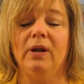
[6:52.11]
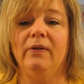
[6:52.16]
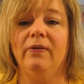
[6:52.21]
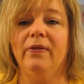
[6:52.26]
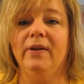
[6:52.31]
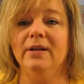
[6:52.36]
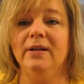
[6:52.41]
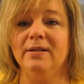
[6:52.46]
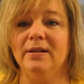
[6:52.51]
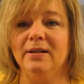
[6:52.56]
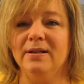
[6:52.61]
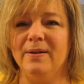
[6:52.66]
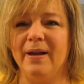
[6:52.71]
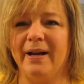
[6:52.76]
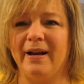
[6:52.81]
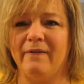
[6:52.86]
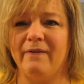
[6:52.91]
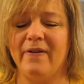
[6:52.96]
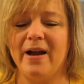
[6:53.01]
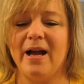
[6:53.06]
this is
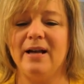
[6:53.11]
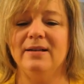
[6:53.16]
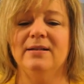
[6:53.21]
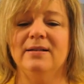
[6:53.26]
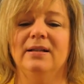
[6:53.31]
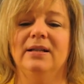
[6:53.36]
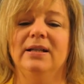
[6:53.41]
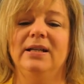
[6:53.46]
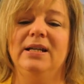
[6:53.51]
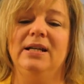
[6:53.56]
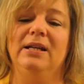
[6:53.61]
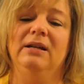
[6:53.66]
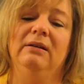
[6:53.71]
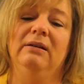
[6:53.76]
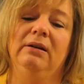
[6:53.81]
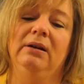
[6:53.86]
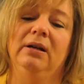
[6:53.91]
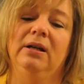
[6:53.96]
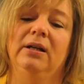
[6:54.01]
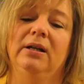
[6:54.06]
like a Vaseline
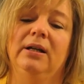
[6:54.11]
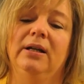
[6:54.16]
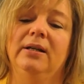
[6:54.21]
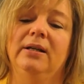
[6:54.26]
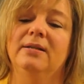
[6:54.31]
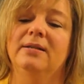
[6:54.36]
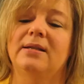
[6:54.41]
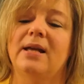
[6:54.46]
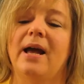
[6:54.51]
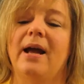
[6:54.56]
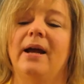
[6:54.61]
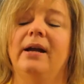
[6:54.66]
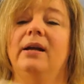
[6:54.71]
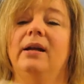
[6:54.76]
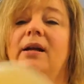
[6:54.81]
inside,